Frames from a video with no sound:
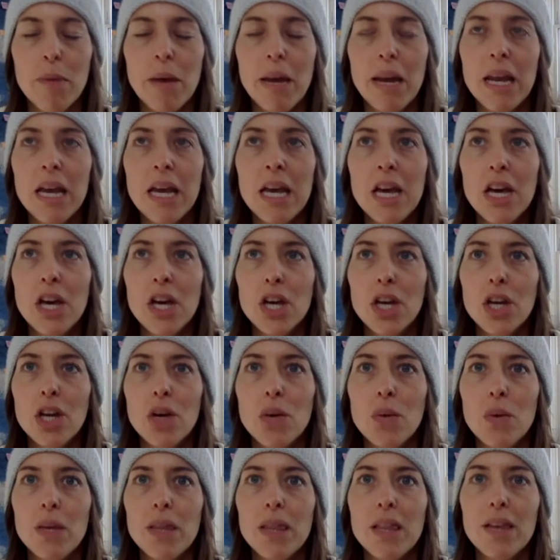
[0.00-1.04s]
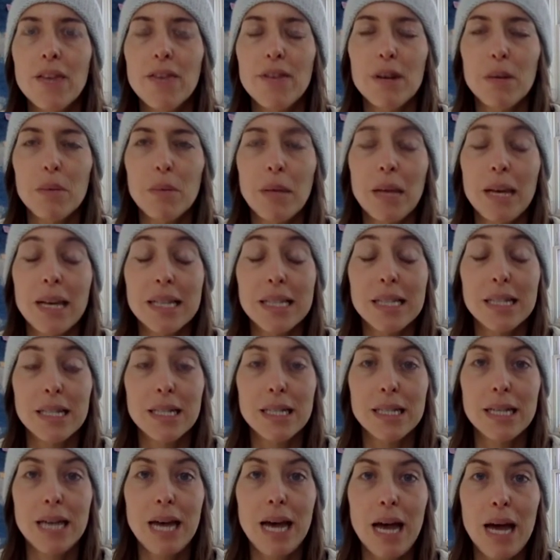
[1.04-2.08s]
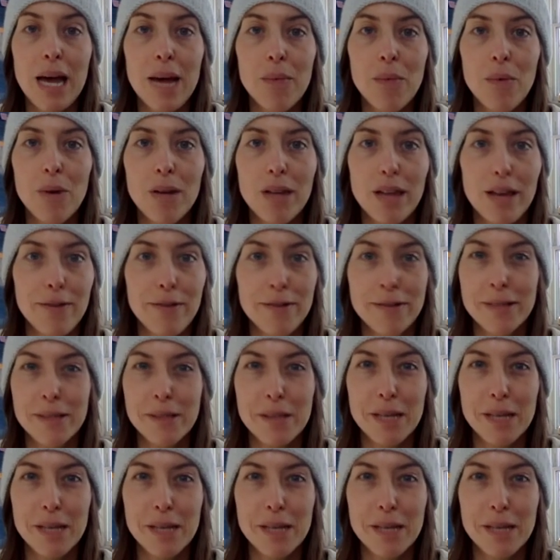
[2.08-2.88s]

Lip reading: But, we live in a place and a time where life